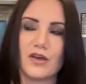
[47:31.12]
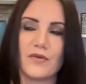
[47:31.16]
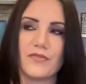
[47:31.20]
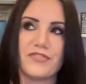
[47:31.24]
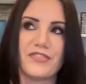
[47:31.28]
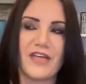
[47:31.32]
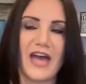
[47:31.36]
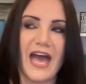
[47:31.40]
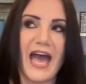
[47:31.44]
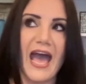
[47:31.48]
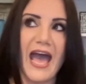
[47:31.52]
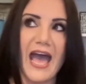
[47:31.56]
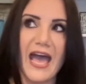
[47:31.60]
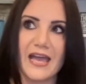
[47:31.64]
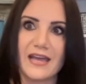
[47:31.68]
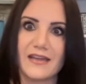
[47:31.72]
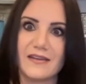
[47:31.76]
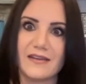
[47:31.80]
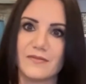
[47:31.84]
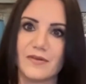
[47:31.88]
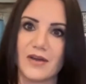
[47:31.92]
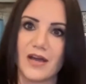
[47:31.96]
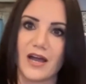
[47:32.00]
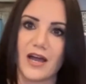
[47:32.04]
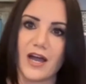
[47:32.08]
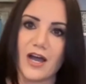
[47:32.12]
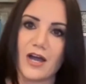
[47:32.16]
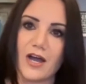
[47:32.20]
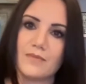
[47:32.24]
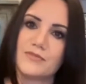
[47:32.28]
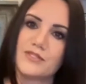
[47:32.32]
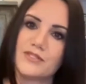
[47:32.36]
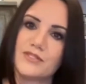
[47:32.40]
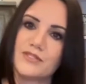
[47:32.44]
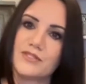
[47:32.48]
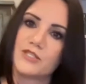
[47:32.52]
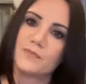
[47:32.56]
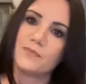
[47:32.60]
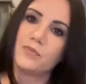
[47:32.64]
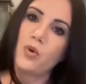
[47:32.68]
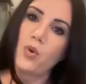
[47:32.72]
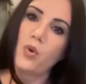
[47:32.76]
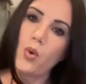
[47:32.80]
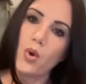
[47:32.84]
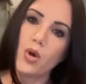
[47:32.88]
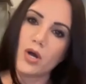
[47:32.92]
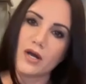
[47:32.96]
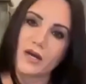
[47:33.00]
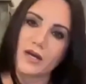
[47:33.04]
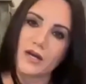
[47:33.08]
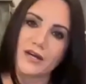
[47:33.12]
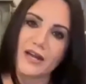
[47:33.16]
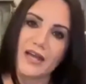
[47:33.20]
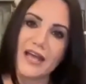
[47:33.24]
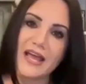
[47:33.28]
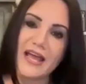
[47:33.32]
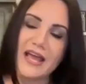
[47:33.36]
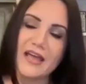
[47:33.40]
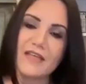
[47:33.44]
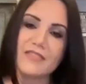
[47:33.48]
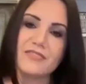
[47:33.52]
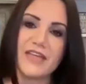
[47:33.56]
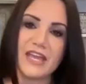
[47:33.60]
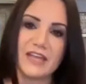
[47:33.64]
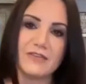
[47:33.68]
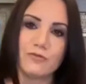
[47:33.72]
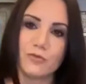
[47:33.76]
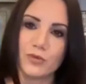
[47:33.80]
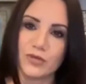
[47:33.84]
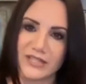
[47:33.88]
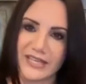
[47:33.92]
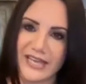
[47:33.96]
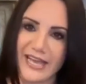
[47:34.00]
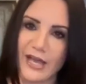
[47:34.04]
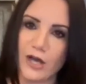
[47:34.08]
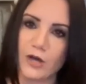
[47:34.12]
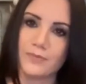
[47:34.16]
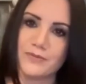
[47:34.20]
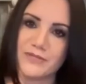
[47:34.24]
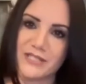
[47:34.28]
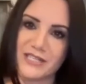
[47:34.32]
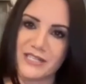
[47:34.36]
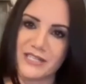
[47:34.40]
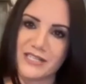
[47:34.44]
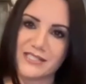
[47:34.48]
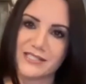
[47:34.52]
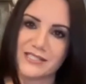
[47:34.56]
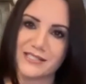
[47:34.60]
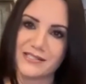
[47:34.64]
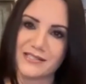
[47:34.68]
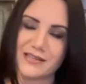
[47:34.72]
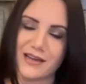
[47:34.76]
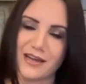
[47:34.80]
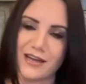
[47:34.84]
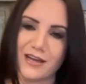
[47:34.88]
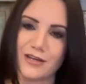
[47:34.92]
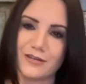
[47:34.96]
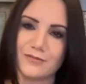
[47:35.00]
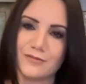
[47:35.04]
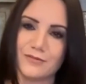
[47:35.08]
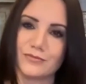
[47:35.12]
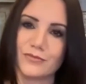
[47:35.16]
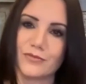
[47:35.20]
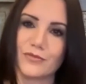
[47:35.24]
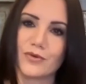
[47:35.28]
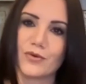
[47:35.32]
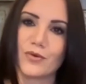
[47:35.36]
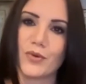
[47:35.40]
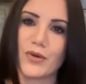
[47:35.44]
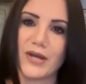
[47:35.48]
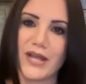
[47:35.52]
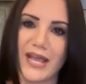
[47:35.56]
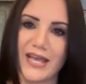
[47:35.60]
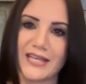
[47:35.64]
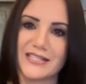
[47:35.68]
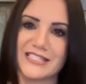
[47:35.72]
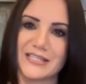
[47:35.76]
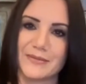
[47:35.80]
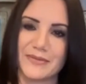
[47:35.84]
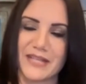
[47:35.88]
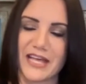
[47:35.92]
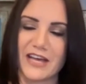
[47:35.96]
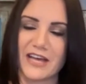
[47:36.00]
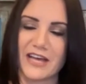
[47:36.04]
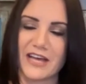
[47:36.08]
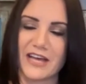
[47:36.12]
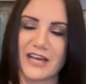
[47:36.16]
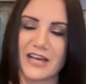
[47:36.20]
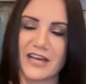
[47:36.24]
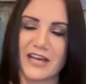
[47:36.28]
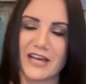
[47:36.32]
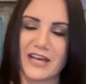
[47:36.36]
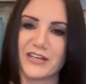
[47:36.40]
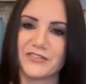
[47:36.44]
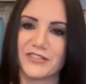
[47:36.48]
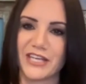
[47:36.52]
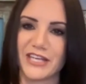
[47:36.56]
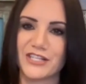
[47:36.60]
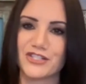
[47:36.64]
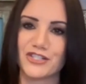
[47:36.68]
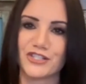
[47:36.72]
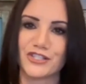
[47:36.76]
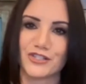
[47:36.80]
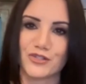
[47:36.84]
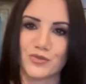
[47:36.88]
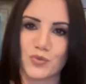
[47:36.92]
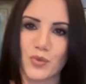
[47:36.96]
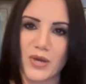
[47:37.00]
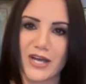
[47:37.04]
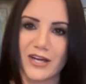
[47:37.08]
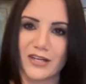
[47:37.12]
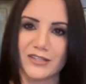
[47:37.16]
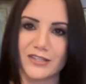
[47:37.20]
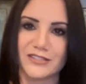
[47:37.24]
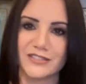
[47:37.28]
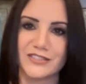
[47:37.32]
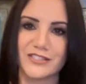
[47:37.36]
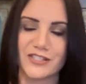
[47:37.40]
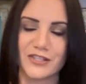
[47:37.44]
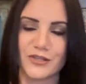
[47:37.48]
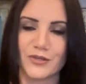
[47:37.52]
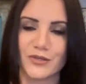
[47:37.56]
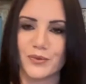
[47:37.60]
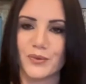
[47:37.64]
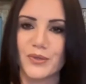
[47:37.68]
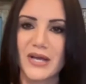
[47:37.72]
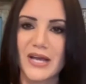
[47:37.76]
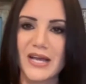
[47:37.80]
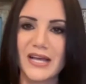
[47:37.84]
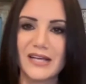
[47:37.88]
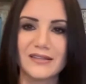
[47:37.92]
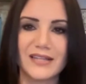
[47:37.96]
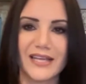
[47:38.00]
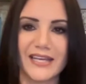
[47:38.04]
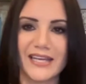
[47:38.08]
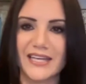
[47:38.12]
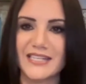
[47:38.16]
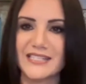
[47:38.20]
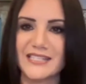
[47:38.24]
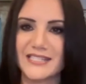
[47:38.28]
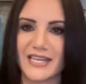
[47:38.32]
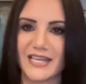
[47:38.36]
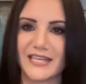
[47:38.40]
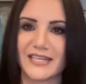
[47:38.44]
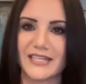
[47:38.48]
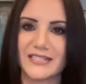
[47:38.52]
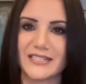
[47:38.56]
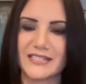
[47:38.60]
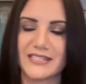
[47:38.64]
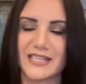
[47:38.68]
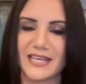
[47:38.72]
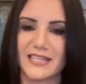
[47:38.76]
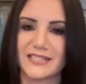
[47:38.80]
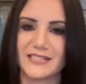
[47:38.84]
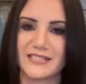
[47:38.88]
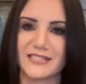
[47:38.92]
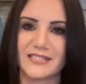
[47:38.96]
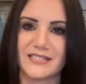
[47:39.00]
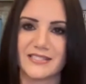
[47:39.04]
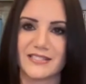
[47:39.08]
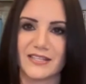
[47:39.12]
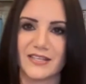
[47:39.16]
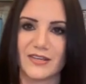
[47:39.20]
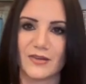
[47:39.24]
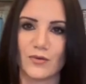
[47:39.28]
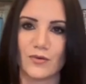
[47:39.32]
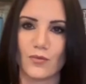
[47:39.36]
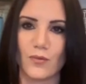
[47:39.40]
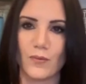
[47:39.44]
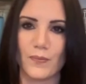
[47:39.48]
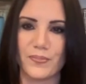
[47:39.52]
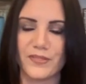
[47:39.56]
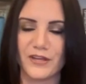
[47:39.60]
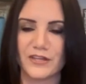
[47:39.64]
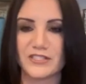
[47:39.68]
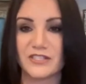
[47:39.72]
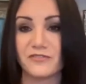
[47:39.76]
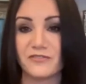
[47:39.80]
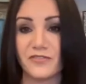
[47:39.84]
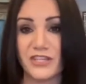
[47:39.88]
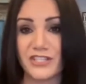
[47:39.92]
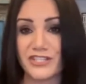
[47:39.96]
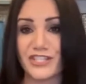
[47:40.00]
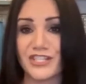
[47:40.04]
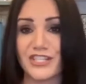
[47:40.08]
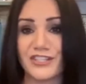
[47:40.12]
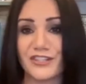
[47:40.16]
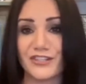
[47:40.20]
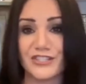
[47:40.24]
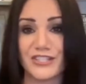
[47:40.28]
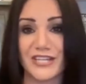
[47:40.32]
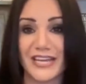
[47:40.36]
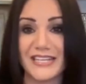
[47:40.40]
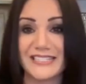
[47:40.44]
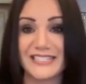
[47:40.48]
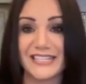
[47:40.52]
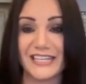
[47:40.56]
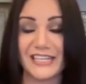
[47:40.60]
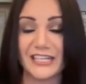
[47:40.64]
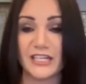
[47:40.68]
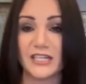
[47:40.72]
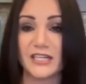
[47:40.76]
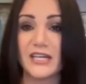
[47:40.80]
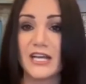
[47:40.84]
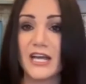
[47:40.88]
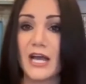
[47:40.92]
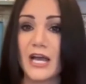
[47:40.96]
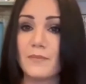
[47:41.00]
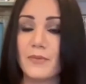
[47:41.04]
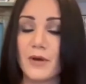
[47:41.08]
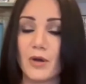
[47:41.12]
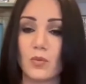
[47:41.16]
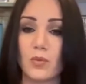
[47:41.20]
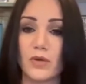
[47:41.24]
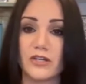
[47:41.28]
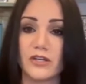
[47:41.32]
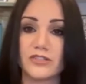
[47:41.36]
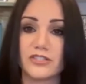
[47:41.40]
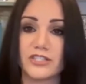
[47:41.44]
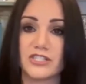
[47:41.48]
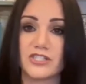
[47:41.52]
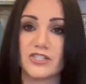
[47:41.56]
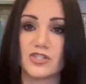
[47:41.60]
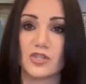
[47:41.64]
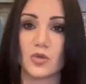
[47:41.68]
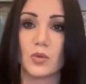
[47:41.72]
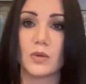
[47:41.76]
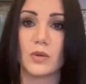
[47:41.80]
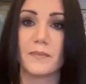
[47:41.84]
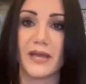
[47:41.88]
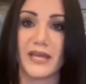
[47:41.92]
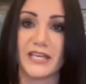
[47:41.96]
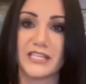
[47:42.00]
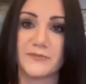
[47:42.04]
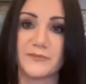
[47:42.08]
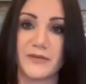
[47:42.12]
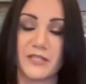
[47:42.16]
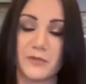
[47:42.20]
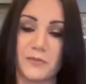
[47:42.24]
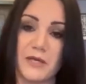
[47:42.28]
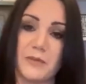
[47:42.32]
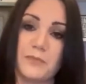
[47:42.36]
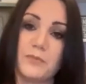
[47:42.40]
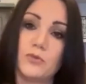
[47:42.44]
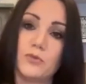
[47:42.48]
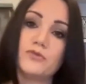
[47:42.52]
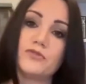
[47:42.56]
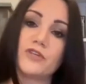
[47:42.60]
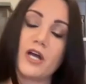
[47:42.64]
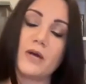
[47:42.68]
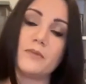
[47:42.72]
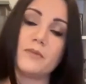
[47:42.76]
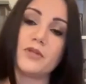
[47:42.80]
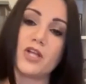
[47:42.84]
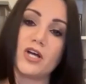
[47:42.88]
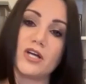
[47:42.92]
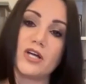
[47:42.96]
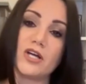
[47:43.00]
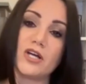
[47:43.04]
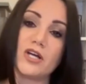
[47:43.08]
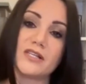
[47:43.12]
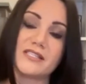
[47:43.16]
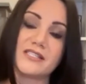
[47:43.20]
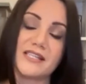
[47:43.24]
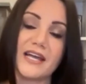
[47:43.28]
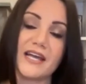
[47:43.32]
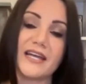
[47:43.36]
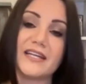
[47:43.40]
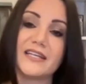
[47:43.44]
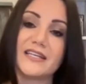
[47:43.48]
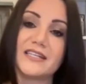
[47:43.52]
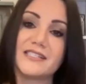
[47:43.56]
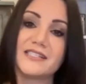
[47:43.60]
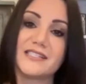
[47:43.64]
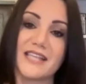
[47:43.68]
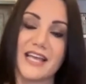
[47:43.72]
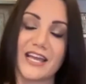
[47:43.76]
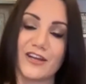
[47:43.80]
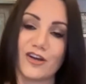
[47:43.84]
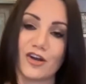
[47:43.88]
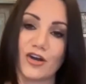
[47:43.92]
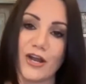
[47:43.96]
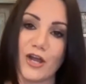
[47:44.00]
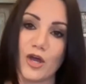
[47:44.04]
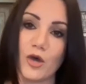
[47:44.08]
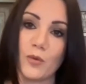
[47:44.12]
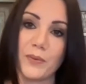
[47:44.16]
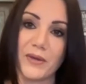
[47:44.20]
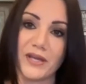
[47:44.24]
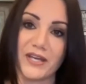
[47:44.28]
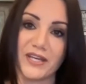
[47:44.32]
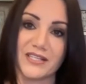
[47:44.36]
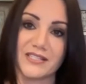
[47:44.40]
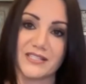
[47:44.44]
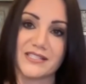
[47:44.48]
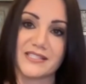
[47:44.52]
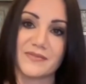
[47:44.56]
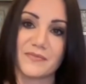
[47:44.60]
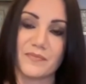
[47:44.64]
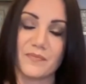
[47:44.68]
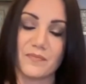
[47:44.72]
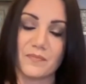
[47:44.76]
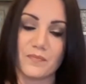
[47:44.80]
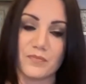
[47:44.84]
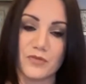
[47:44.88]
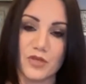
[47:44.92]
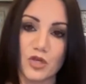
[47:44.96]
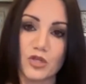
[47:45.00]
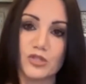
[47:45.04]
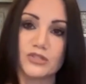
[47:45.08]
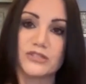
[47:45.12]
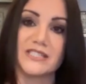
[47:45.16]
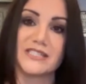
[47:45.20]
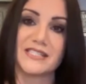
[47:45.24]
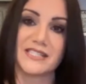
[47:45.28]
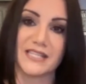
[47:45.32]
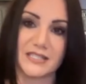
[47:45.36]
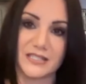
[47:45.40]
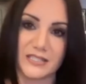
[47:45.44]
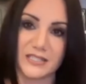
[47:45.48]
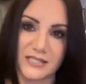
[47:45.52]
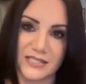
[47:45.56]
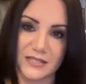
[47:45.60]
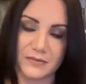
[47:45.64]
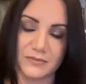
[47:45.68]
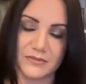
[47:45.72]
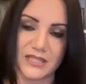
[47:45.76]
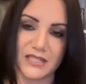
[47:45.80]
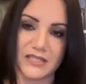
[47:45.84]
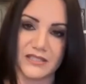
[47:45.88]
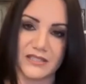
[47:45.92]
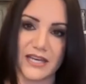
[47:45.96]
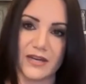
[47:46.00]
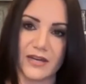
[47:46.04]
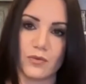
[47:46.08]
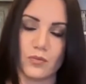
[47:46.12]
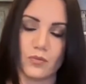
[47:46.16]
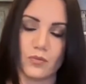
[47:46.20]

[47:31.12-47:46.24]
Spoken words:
that support, they've really helped us create some of that foundation as well. And so, like I said, there's a vision and there's an idea, but we're just so amazed by the people who've come alongside us and are helping us turn this into something that